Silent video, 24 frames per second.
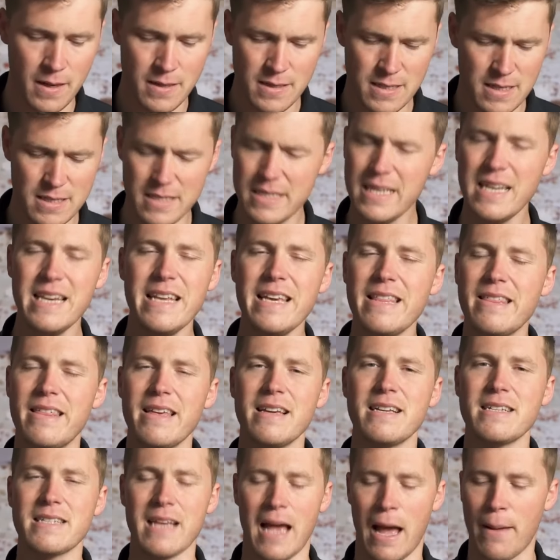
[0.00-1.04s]
silly
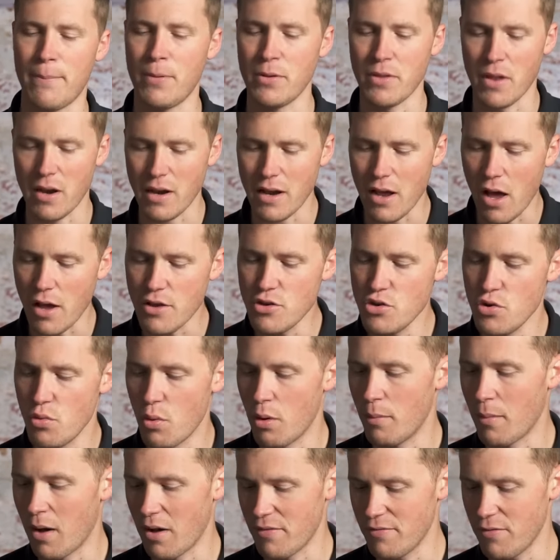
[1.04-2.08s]
things happen that I knew
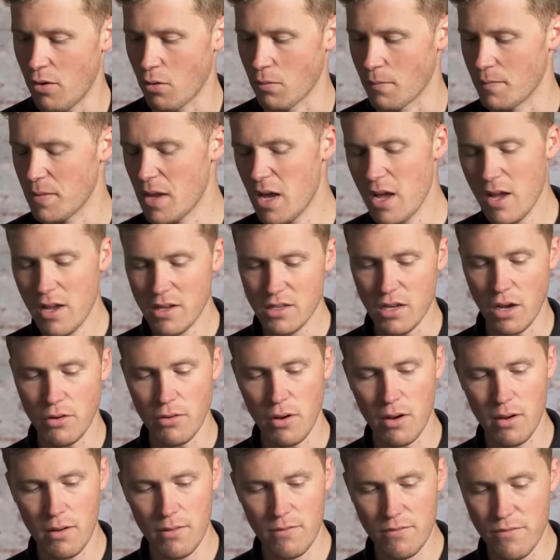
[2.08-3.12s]
were my fault.
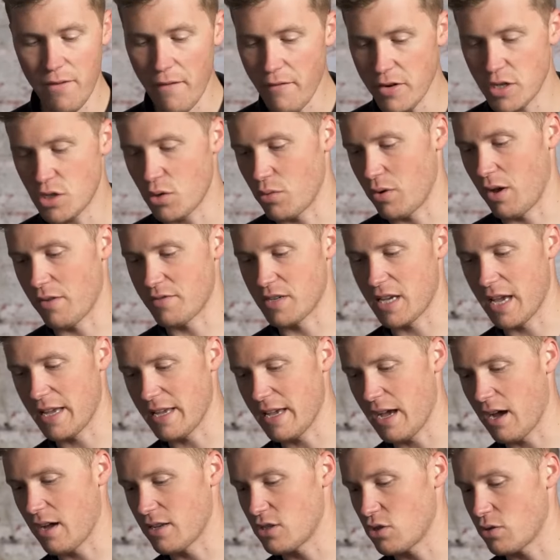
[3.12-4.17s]
So very shortly after
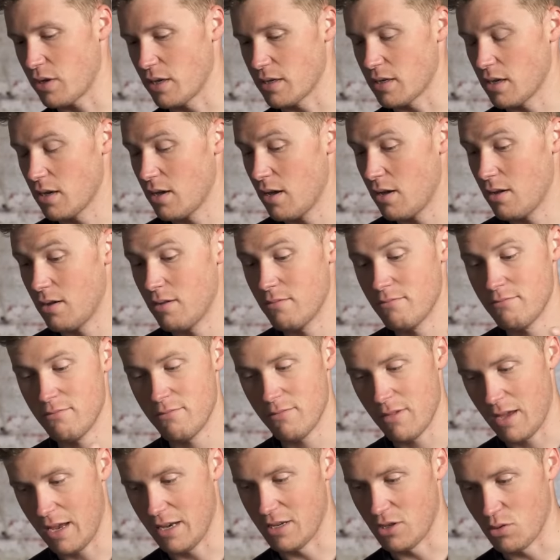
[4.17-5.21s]
getting it, I took it
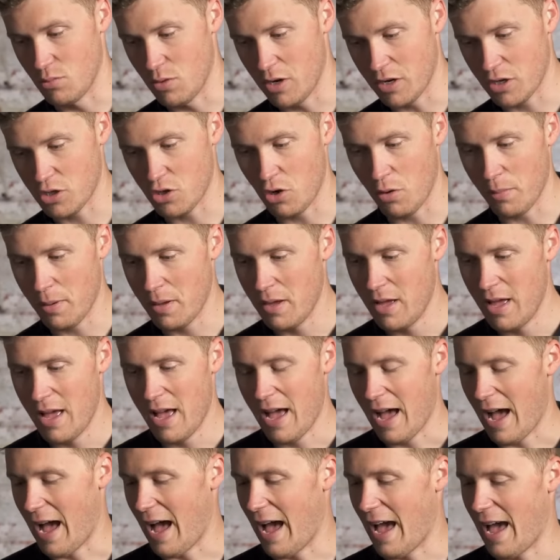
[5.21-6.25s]
into the workshop
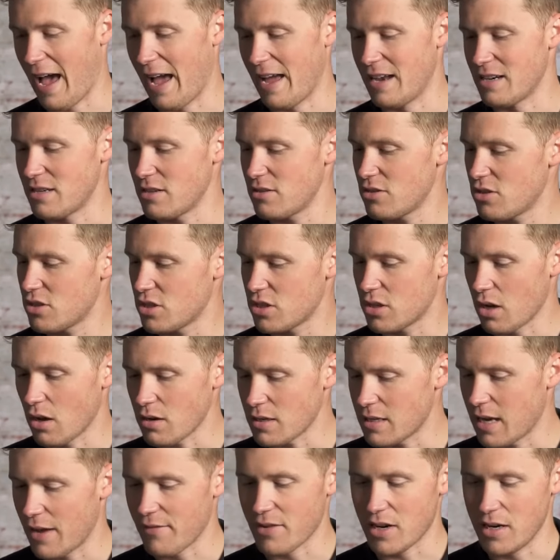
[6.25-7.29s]
and
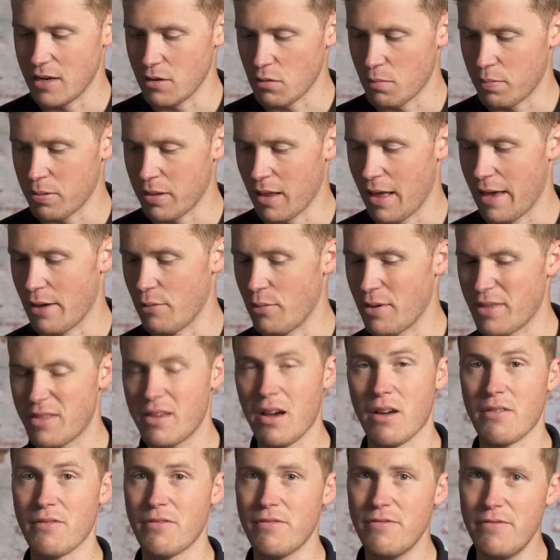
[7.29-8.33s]
started having a little play with
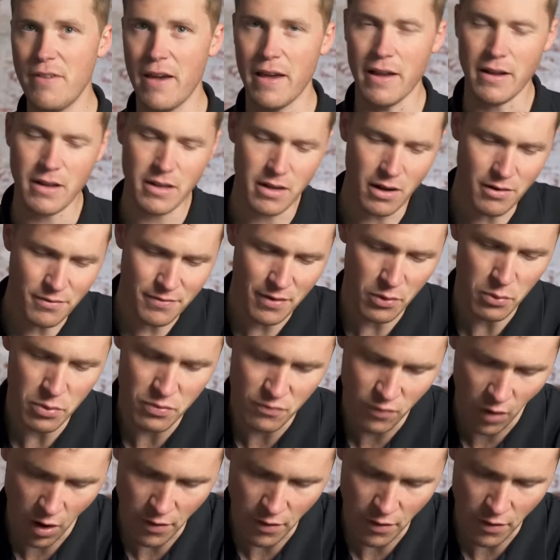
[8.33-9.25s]
gun fit. And gun fit with